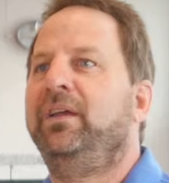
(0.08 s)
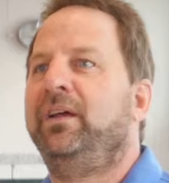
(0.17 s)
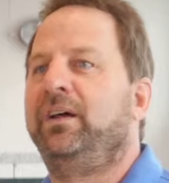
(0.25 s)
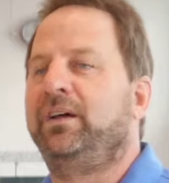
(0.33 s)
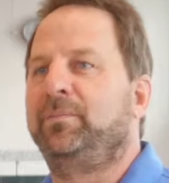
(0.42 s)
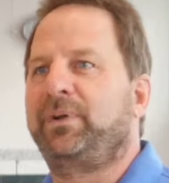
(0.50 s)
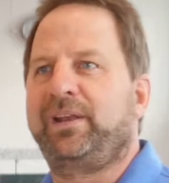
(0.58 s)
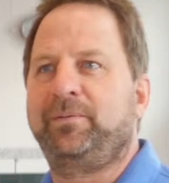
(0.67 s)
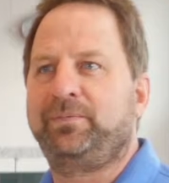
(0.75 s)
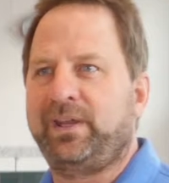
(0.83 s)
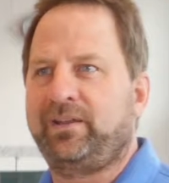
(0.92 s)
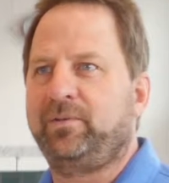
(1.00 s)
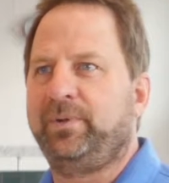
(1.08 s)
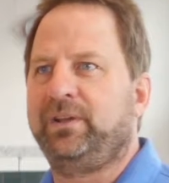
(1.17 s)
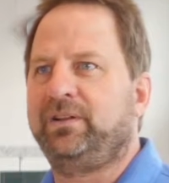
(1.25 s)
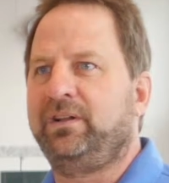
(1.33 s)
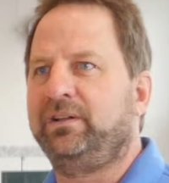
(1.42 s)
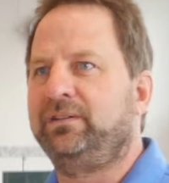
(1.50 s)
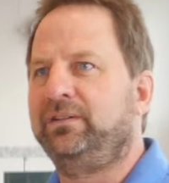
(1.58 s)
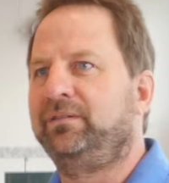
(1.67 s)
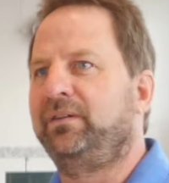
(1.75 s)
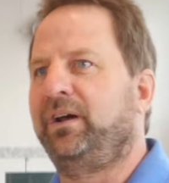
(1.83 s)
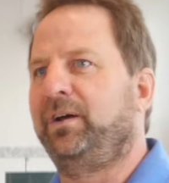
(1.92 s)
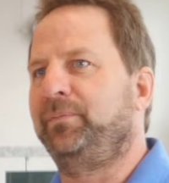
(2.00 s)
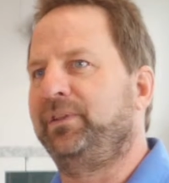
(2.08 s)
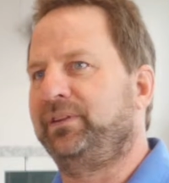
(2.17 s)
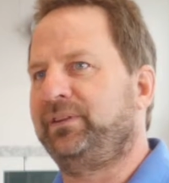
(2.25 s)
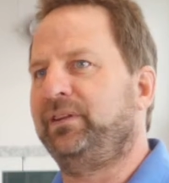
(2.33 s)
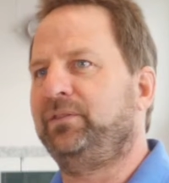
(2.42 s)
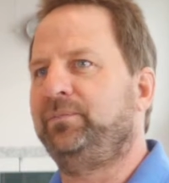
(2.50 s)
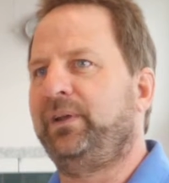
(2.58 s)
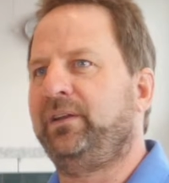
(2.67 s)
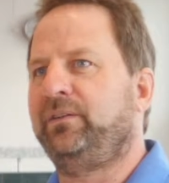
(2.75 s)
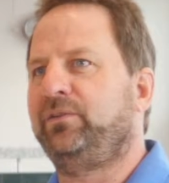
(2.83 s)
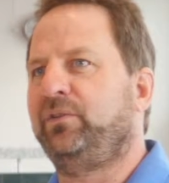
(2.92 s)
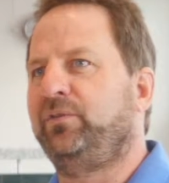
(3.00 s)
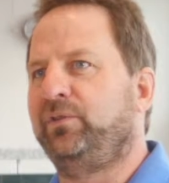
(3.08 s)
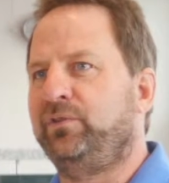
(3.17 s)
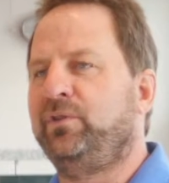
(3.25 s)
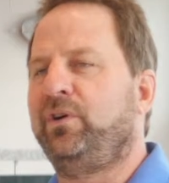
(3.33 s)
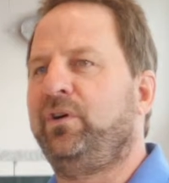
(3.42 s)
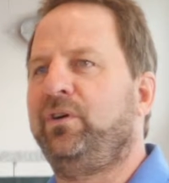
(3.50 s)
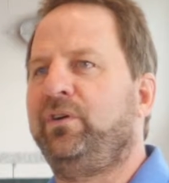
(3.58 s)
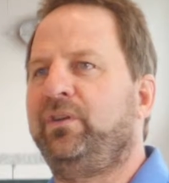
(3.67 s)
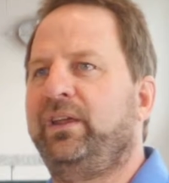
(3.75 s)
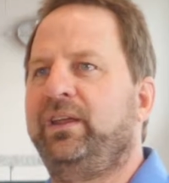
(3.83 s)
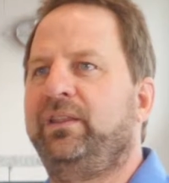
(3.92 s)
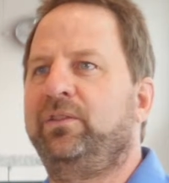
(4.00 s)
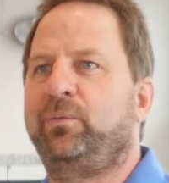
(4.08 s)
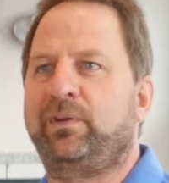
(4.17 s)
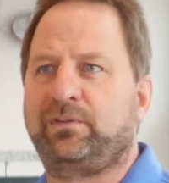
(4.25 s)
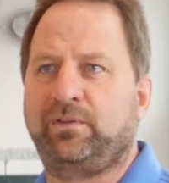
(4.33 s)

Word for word: Uh, my name is Daniel Buechlein. I'm the sales manager for new car and the rental